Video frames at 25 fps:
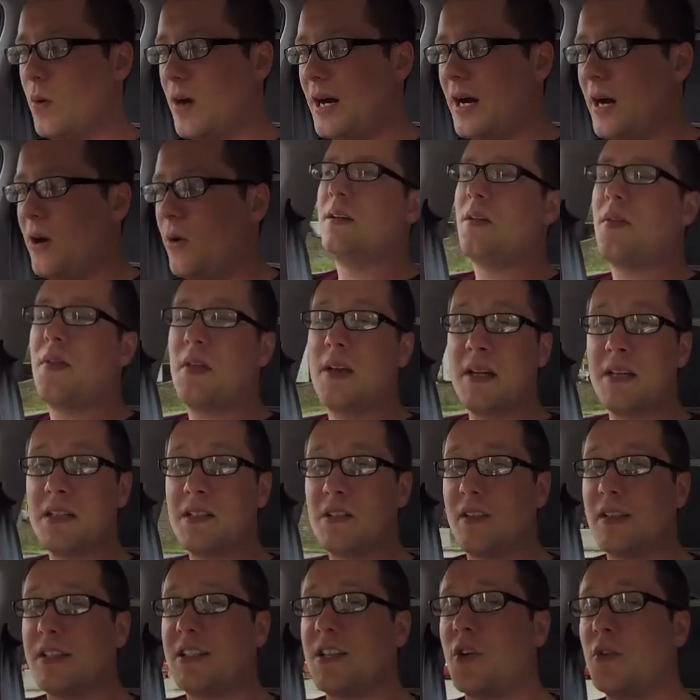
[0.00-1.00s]
well the
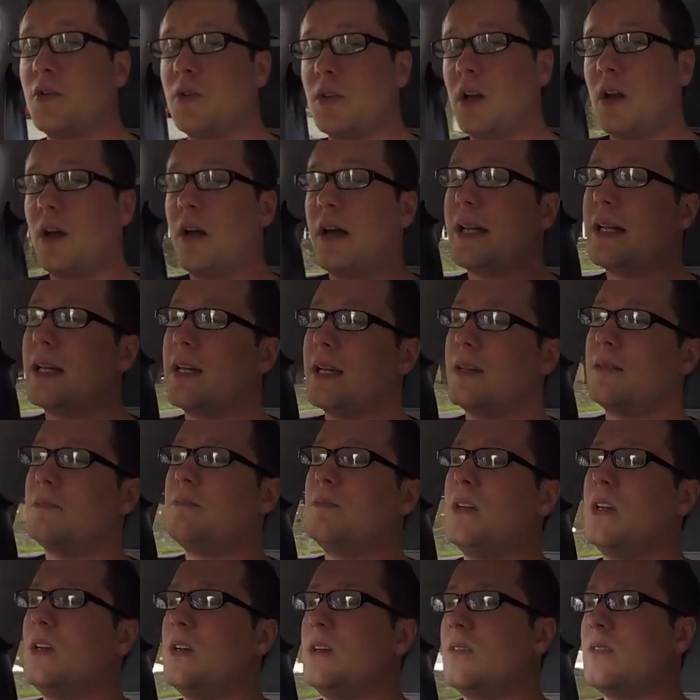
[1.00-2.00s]
things i don't like are
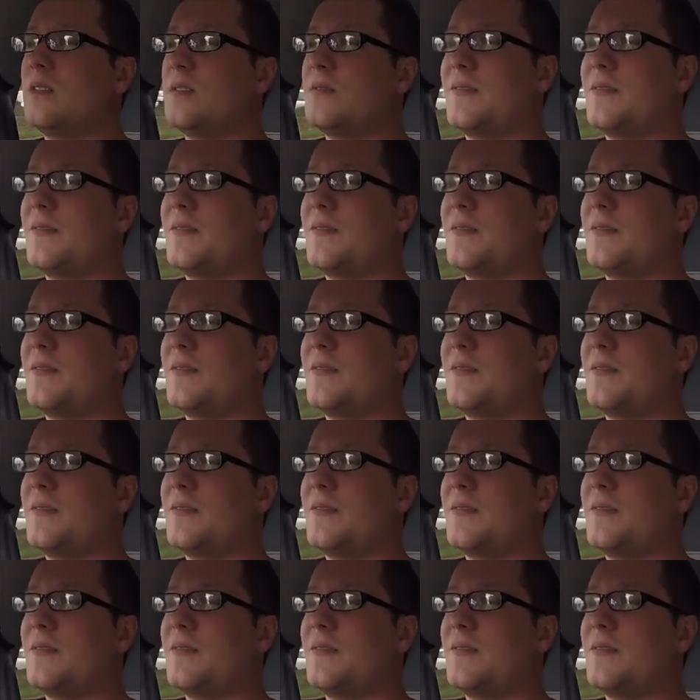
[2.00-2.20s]
the